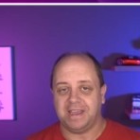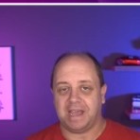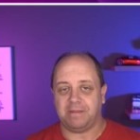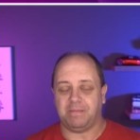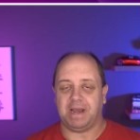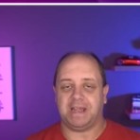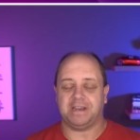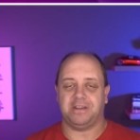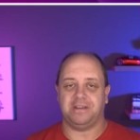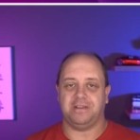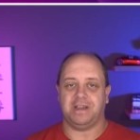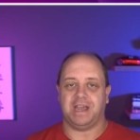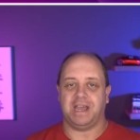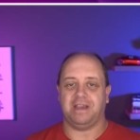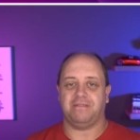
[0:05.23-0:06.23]
I'm glad
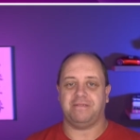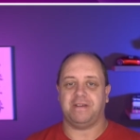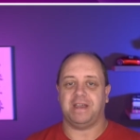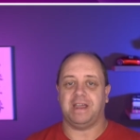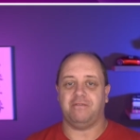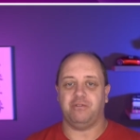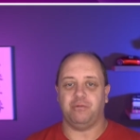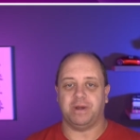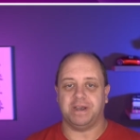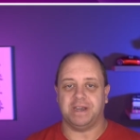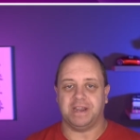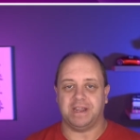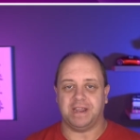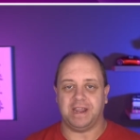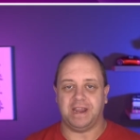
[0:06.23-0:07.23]
to have
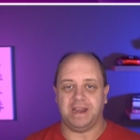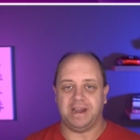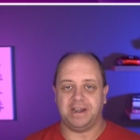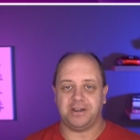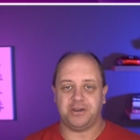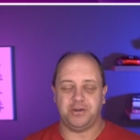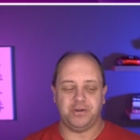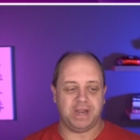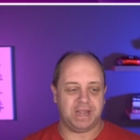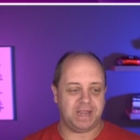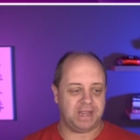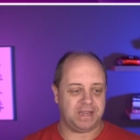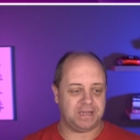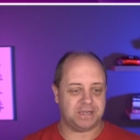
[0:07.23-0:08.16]
everyone here today.